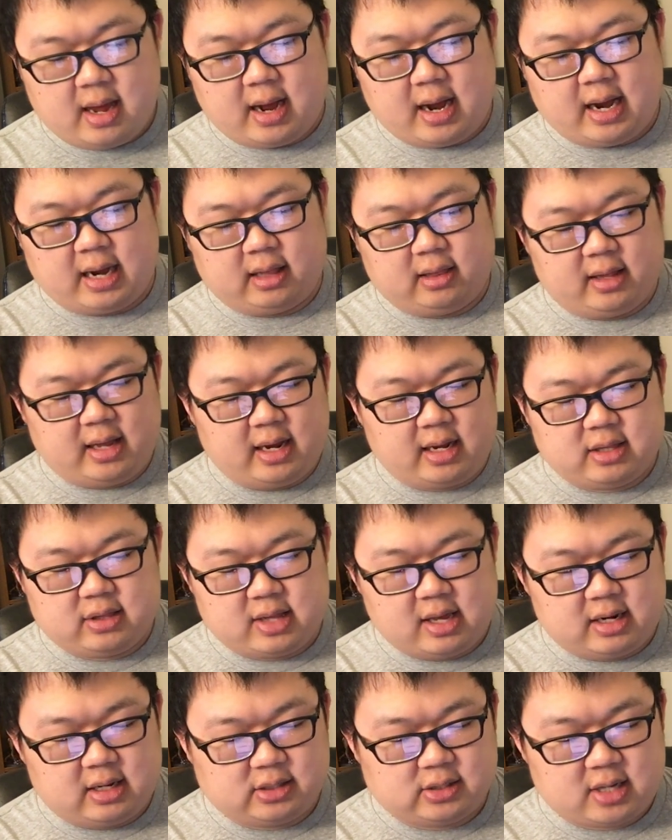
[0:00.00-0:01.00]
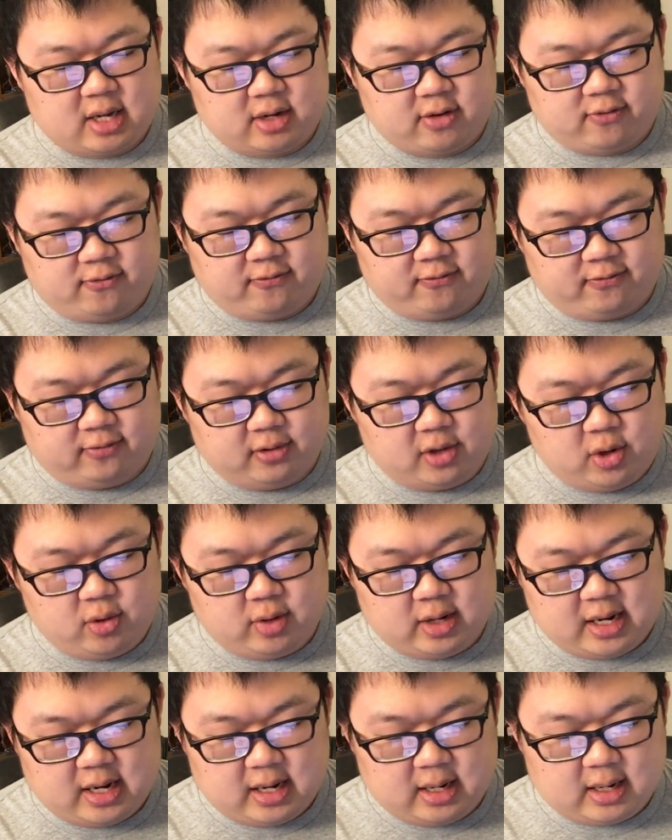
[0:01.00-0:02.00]
I like that it's kind of
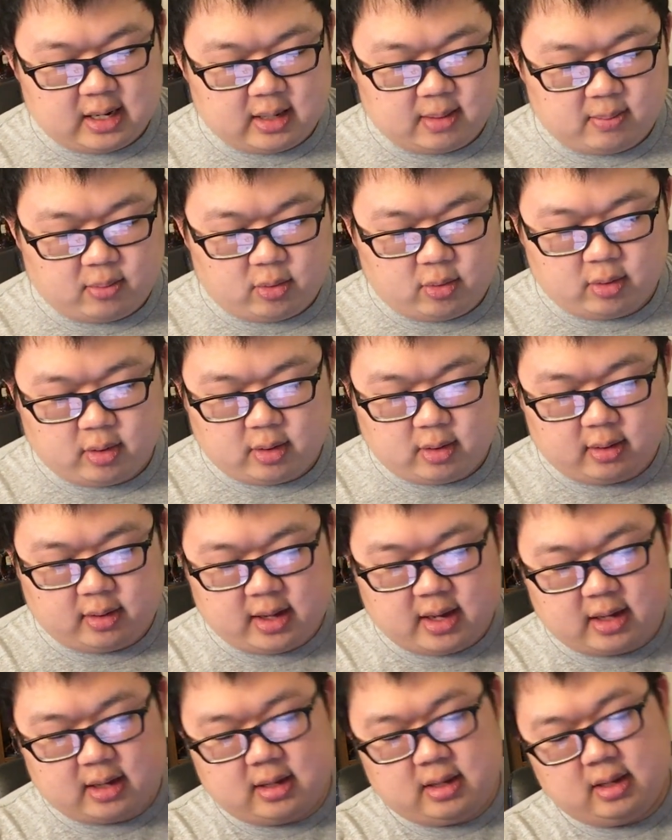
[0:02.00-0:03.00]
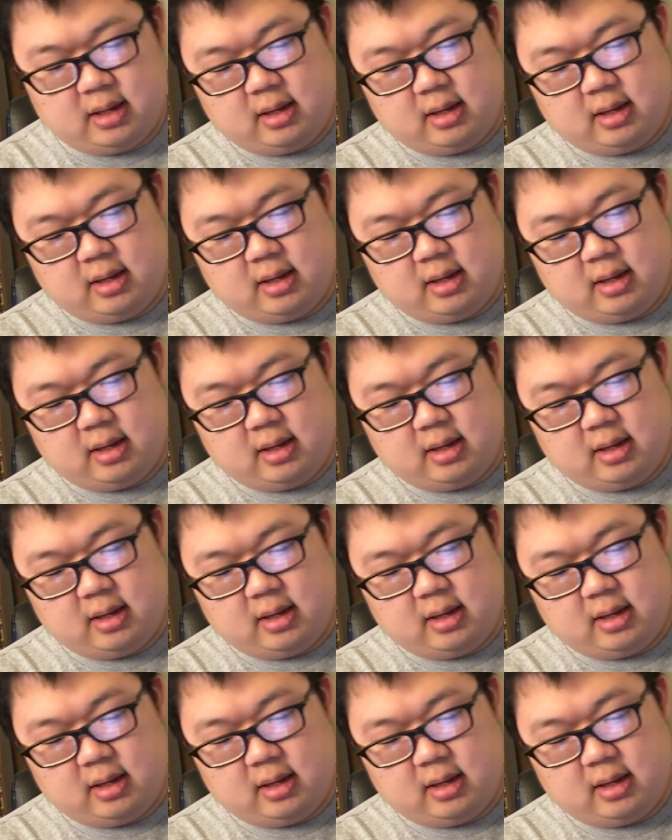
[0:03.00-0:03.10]
floating and more like,